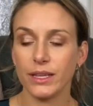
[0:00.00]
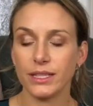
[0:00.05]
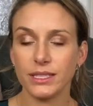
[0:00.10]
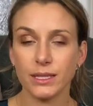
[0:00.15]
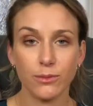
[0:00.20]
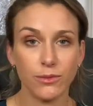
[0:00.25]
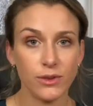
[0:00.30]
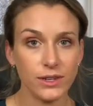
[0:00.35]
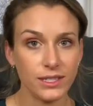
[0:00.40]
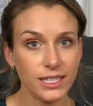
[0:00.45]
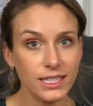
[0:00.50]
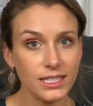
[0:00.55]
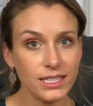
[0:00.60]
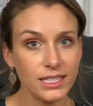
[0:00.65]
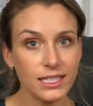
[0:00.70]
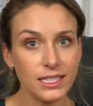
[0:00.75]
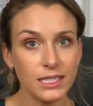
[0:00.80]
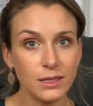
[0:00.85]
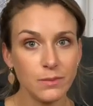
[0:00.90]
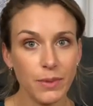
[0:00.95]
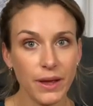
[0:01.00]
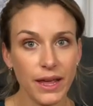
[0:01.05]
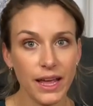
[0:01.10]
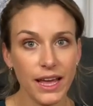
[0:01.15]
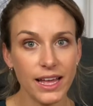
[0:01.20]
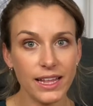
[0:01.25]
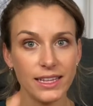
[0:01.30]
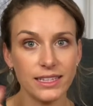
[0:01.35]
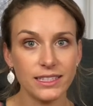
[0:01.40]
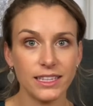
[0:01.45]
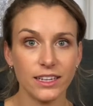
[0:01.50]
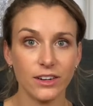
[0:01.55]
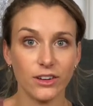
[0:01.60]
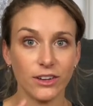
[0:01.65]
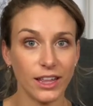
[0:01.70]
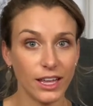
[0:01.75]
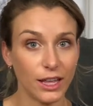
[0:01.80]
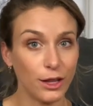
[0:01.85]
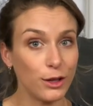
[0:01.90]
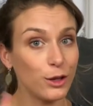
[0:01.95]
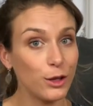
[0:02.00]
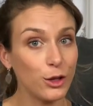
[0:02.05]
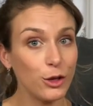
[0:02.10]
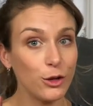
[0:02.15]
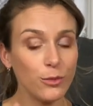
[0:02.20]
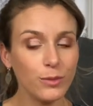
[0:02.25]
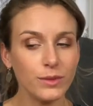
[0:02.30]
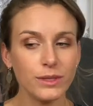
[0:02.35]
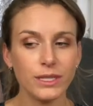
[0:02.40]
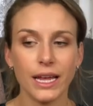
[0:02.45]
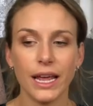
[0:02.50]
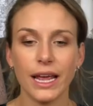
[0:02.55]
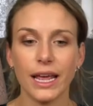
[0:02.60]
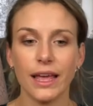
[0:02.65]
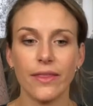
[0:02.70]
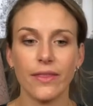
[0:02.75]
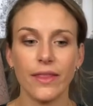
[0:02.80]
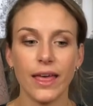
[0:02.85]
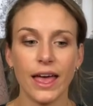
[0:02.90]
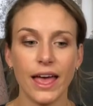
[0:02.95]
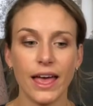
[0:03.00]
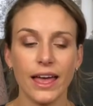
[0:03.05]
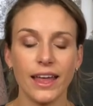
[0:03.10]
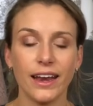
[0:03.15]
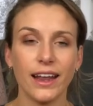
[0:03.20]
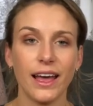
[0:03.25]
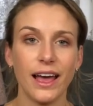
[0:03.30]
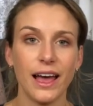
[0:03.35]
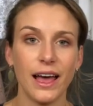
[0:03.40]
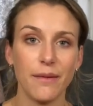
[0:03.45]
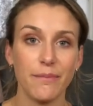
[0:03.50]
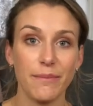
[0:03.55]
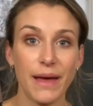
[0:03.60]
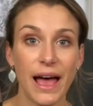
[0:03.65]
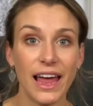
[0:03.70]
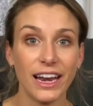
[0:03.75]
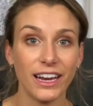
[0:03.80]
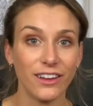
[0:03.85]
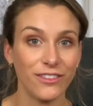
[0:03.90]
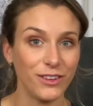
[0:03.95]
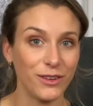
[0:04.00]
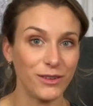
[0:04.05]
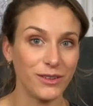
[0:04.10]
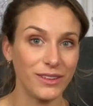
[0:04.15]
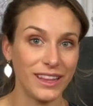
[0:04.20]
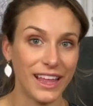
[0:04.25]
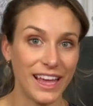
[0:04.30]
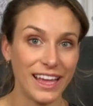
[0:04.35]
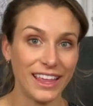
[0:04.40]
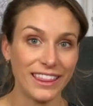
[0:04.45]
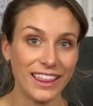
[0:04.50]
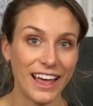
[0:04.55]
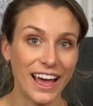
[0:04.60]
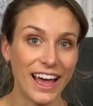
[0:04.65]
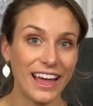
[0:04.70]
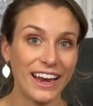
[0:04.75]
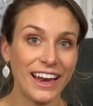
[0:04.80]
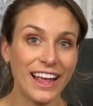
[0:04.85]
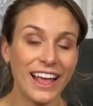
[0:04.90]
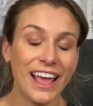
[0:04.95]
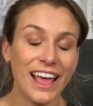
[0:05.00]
some resistance bands that are like looped, and then a mat if you would like that.